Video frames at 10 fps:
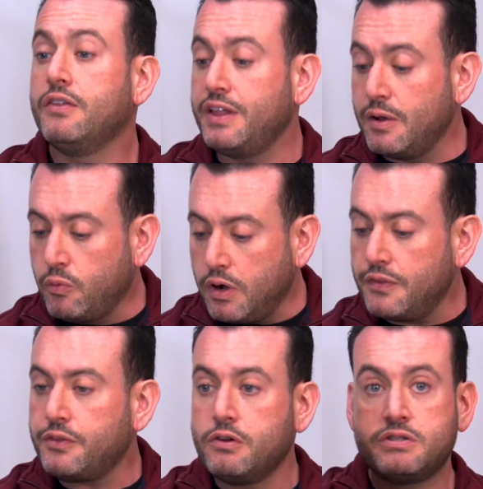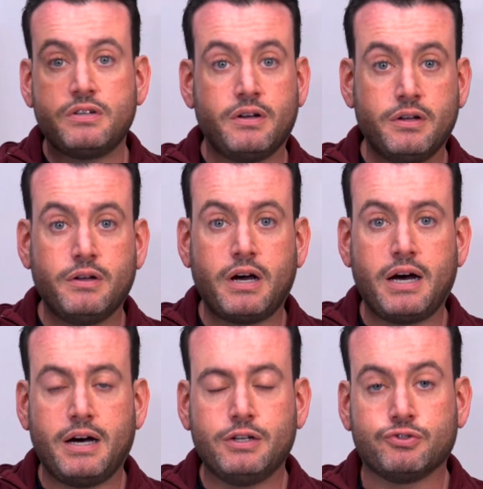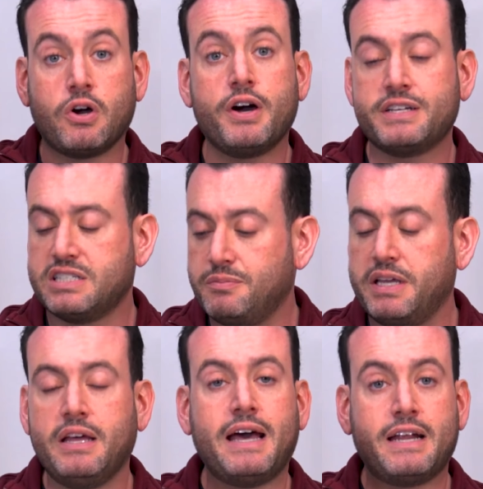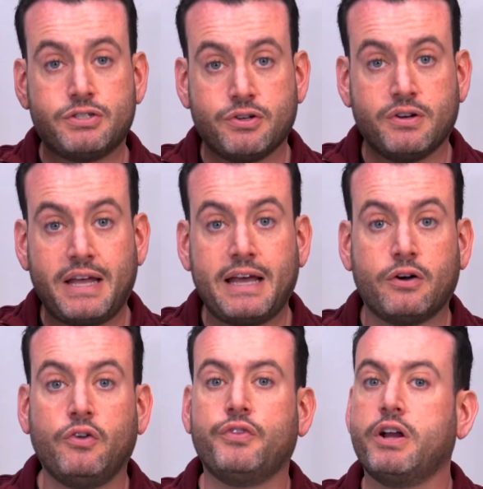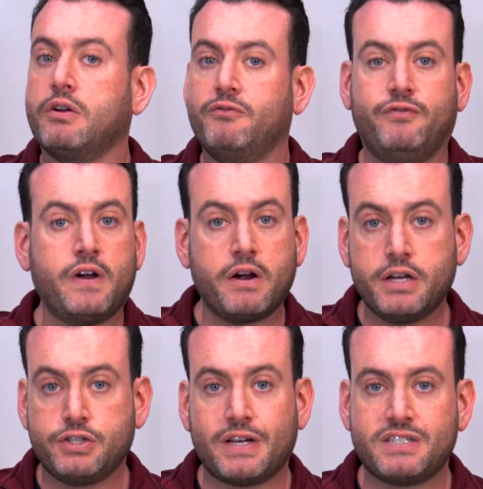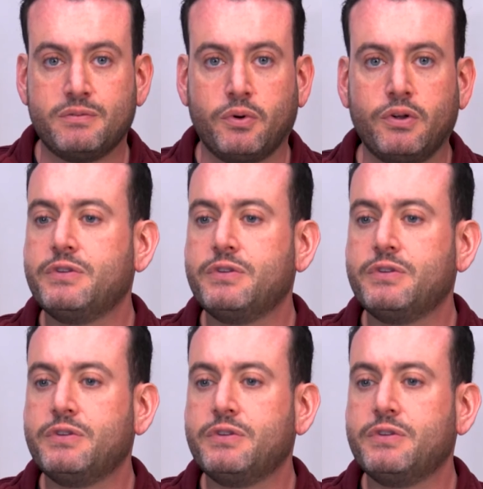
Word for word: They want those uh, drawings to be at a certain angle. They're very adjustable.